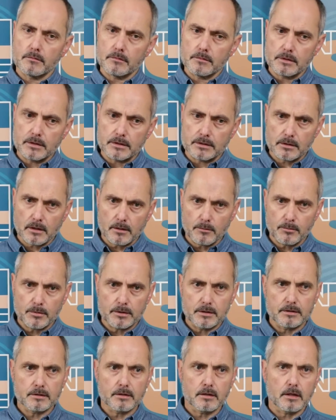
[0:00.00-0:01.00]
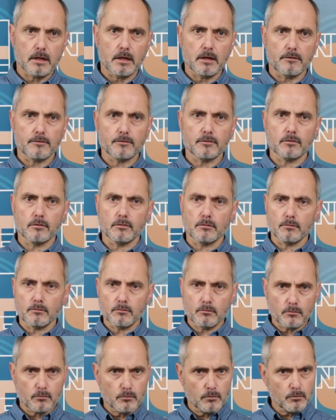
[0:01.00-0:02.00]
This company still have to
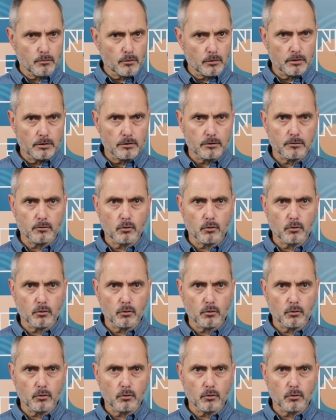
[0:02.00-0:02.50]
produce